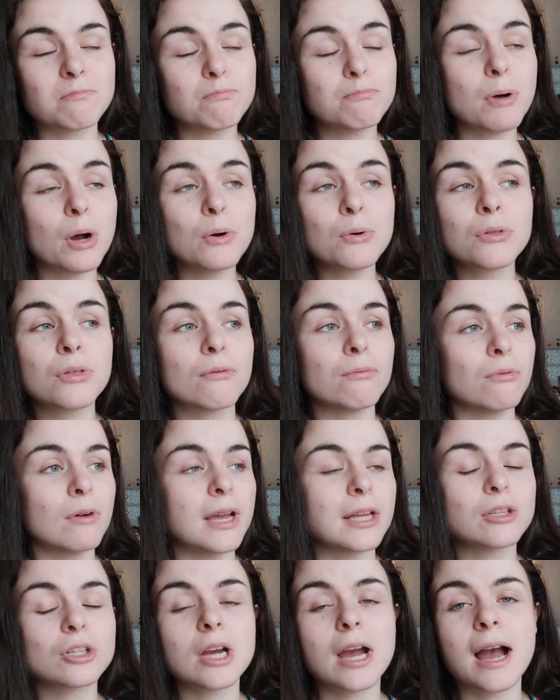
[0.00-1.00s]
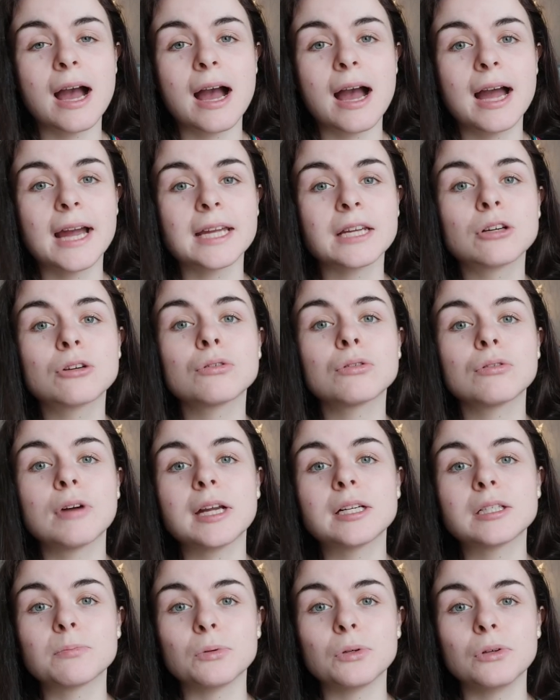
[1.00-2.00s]
both of which are
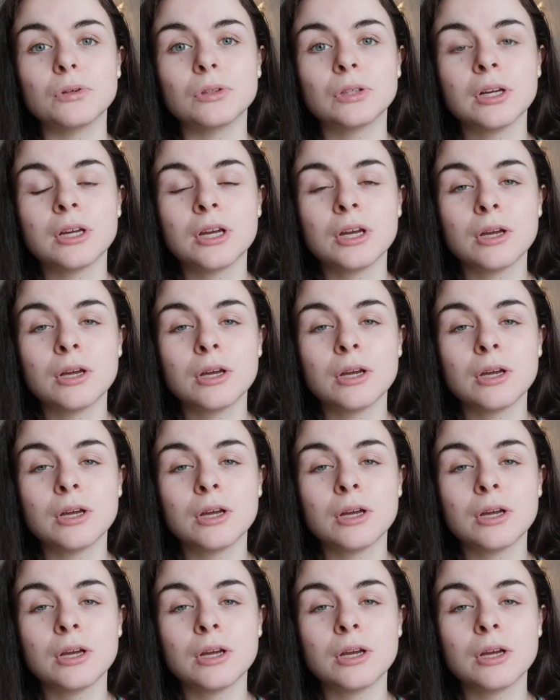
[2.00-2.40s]
incredible